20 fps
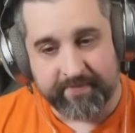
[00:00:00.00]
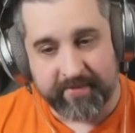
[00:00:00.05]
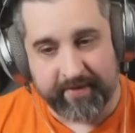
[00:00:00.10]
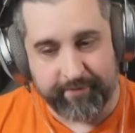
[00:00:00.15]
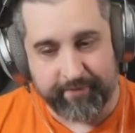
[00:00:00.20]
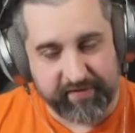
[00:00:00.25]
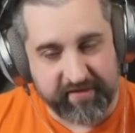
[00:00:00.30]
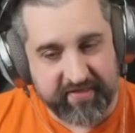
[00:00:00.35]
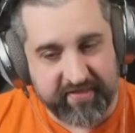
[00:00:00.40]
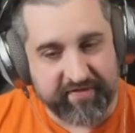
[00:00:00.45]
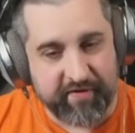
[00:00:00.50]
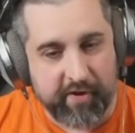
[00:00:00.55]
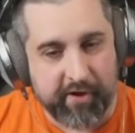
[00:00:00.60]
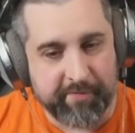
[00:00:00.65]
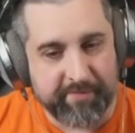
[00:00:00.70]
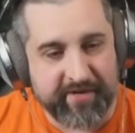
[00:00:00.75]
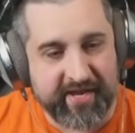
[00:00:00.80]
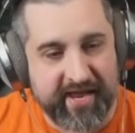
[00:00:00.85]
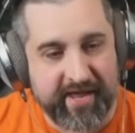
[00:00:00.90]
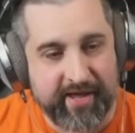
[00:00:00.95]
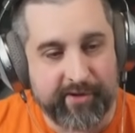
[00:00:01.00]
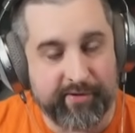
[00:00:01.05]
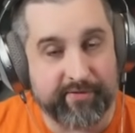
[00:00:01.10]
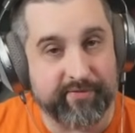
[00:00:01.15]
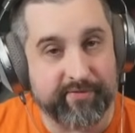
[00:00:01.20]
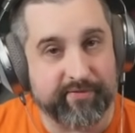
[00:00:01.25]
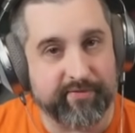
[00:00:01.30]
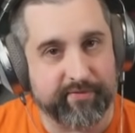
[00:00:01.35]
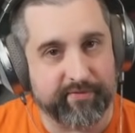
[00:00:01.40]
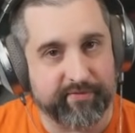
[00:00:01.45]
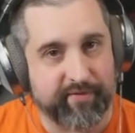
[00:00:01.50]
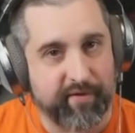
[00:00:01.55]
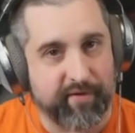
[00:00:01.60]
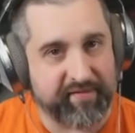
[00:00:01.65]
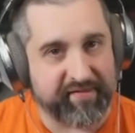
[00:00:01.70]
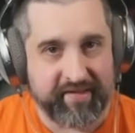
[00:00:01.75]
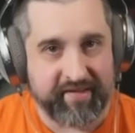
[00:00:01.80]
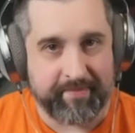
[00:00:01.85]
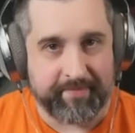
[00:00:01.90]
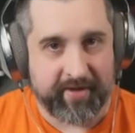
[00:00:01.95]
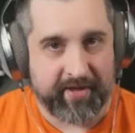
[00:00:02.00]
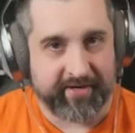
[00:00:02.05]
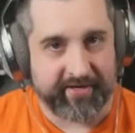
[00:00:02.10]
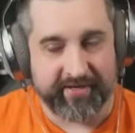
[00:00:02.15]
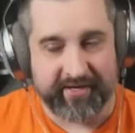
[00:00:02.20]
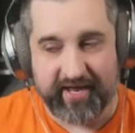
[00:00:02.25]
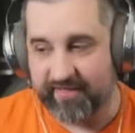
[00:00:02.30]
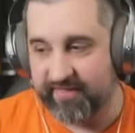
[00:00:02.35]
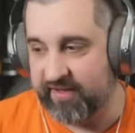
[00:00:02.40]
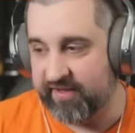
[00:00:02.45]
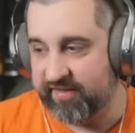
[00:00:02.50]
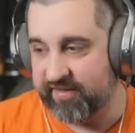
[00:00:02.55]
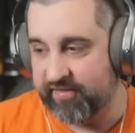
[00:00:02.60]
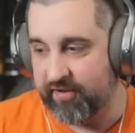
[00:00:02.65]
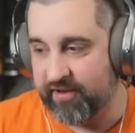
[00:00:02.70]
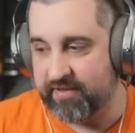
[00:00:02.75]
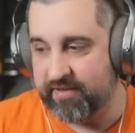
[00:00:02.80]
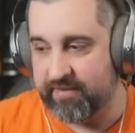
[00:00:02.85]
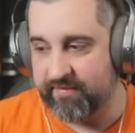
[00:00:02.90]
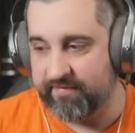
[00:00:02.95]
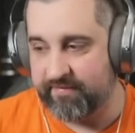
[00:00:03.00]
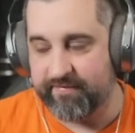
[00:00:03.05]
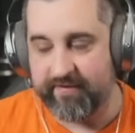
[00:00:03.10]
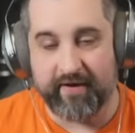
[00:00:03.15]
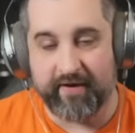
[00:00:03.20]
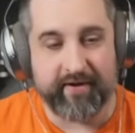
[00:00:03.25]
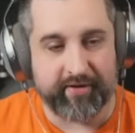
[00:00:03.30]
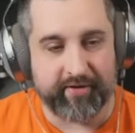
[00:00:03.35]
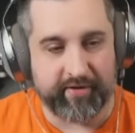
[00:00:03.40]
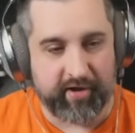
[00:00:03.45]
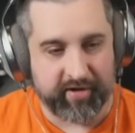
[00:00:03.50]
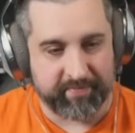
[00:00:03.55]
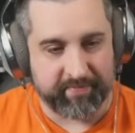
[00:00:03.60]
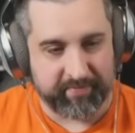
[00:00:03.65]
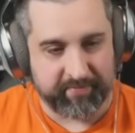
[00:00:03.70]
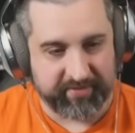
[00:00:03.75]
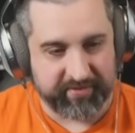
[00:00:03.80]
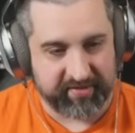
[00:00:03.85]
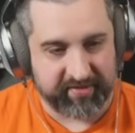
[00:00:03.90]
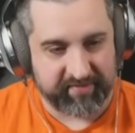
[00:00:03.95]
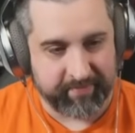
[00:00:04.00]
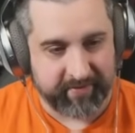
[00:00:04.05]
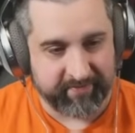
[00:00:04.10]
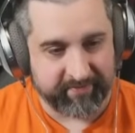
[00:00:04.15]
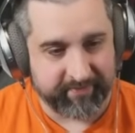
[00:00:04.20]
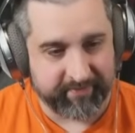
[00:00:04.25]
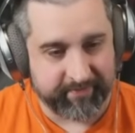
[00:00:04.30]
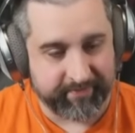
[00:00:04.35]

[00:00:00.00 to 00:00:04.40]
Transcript: if you see this augment now, don't sleep on it. I think it's going to be a very good augment with this buff.